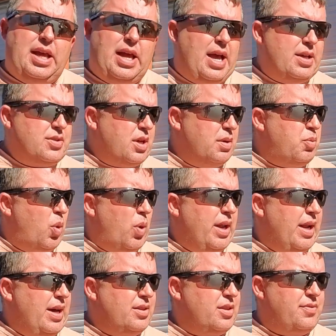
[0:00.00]
As I
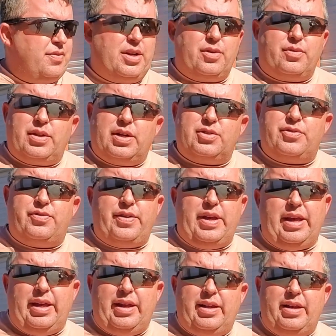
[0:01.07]
pointed out, the fender flares
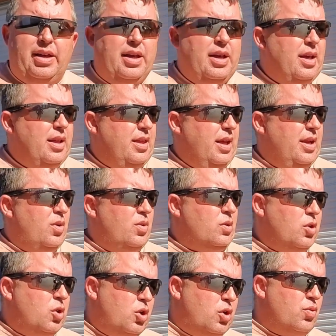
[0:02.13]
fade, they don't
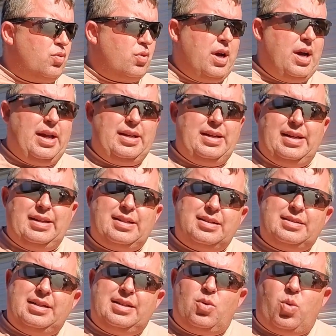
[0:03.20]
look right, and it
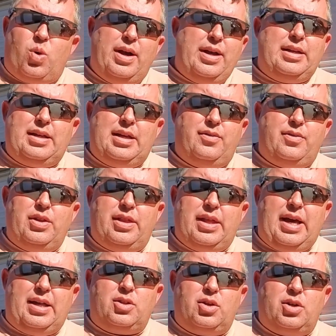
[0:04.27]
doesn't quite give you
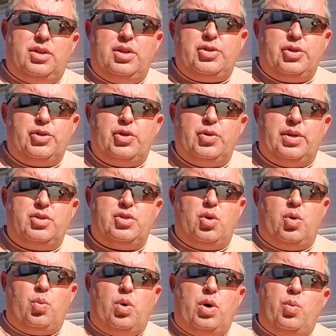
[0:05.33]
that look that you're doing.
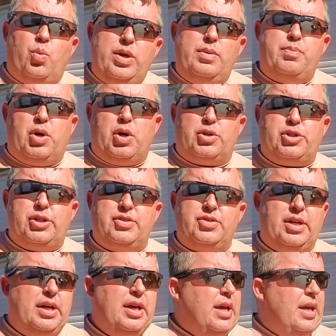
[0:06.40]
So what we
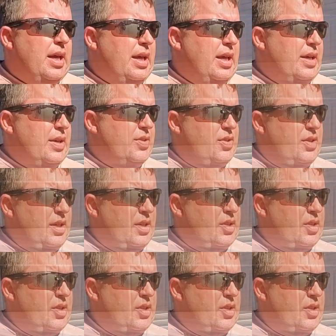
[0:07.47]
purchased is the